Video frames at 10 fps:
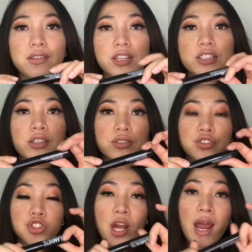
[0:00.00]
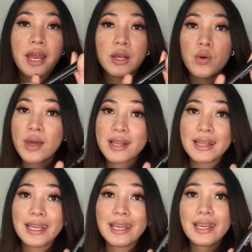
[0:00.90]
they don't dry
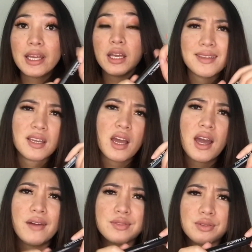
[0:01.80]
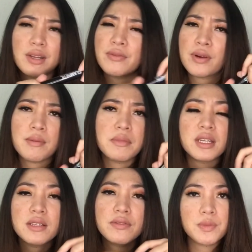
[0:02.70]
quickly. I think I have to wait for a
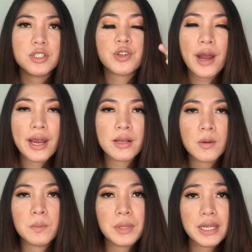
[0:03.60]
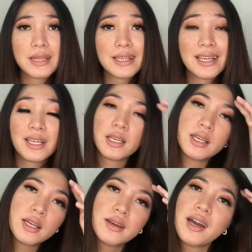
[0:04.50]
minute to be dry completely.
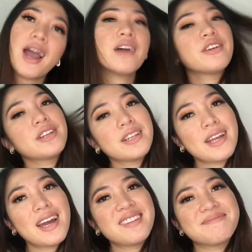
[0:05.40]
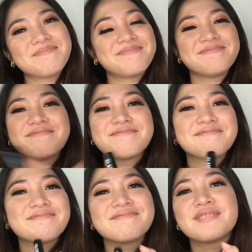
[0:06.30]
Other than that,
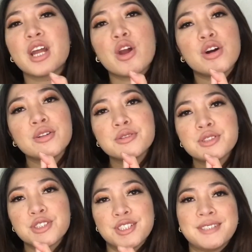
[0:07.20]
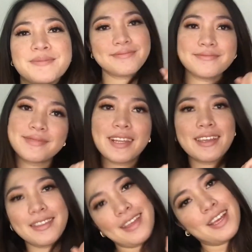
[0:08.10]
they're all good.
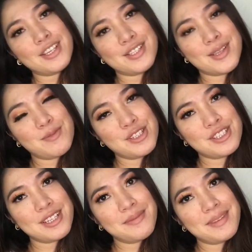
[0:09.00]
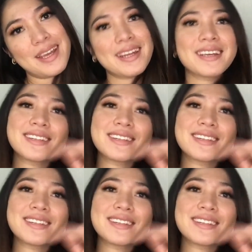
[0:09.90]
Thank you so much, Glamnetic,